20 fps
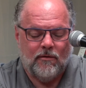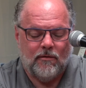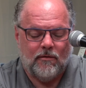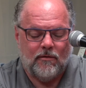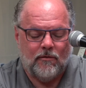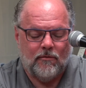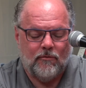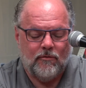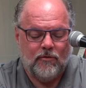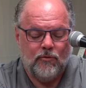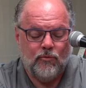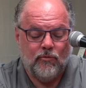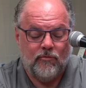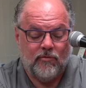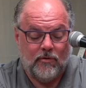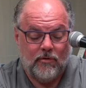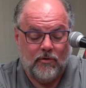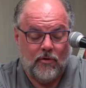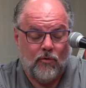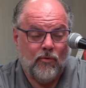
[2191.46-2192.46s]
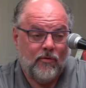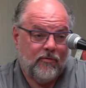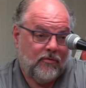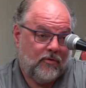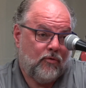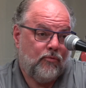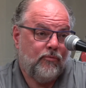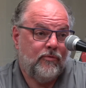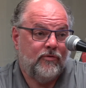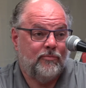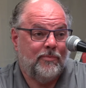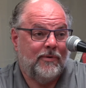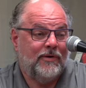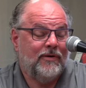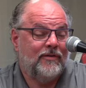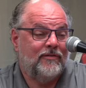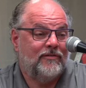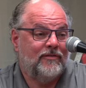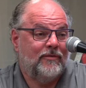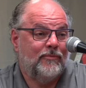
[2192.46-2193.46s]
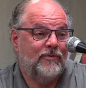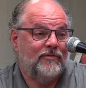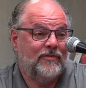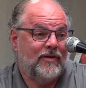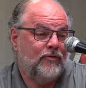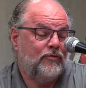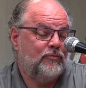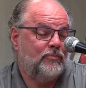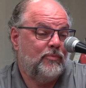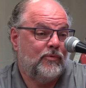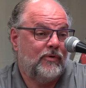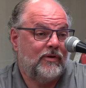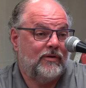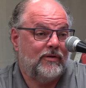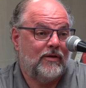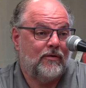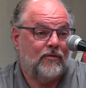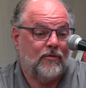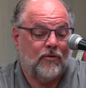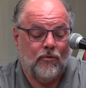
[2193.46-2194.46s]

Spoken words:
You go respond to someone's house burning down,